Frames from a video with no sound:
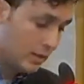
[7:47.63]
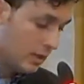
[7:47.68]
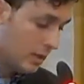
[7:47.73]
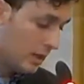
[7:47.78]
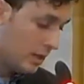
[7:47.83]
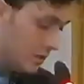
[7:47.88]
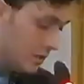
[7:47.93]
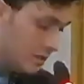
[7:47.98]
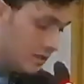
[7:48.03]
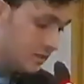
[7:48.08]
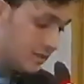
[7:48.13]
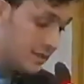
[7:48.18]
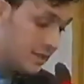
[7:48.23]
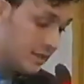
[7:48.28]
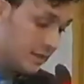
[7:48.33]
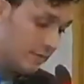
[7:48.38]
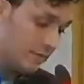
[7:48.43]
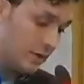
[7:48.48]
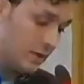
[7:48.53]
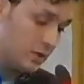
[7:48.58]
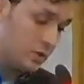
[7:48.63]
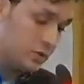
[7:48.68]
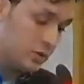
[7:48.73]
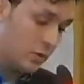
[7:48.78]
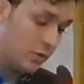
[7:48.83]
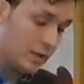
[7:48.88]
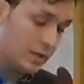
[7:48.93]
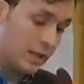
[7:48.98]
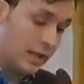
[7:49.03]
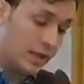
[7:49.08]
This is significant,
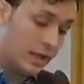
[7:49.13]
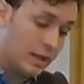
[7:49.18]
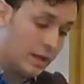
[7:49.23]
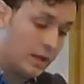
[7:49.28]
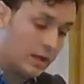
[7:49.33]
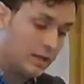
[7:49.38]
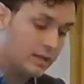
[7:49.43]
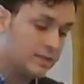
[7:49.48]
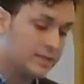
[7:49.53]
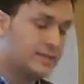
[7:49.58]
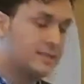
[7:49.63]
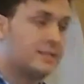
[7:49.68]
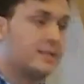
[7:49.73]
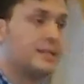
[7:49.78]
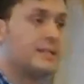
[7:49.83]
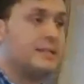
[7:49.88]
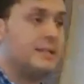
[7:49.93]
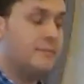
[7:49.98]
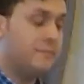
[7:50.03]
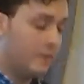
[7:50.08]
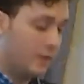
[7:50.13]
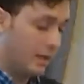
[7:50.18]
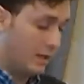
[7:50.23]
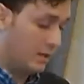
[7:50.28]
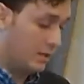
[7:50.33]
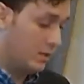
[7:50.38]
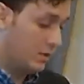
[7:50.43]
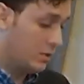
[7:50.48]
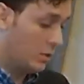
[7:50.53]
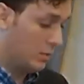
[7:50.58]
this is
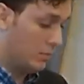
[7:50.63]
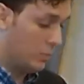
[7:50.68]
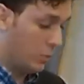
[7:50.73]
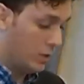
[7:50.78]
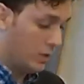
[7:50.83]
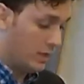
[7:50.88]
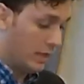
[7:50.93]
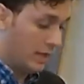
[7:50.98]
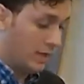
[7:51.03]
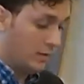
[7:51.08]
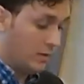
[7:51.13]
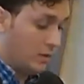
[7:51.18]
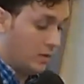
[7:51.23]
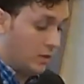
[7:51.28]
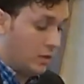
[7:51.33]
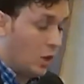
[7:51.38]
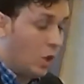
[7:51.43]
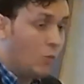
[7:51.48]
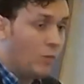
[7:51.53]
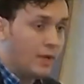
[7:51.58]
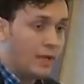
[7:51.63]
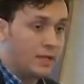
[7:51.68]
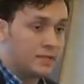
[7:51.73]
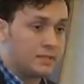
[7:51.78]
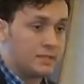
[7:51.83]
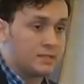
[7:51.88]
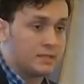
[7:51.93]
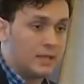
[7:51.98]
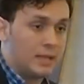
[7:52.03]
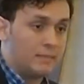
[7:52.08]
significant to the point that the OAS is
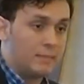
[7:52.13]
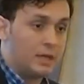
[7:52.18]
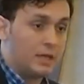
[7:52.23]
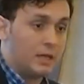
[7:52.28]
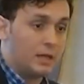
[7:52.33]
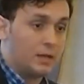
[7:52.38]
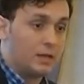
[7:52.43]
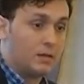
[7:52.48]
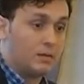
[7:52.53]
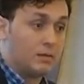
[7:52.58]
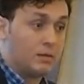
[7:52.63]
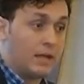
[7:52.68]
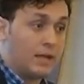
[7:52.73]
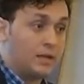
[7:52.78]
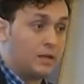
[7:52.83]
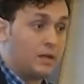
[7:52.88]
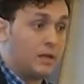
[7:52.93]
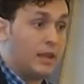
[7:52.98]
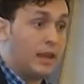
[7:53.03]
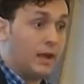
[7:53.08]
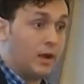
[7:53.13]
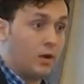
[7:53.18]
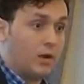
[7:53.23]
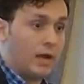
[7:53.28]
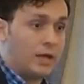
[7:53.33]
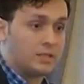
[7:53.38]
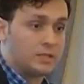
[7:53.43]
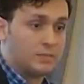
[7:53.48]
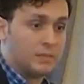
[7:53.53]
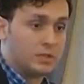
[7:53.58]
claiming that their
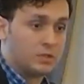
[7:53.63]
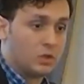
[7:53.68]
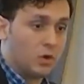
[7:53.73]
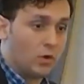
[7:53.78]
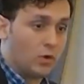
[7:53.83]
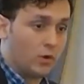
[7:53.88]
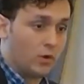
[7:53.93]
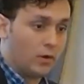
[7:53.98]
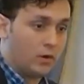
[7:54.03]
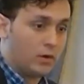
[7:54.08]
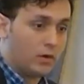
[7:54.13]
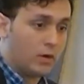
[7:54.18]
estimates are,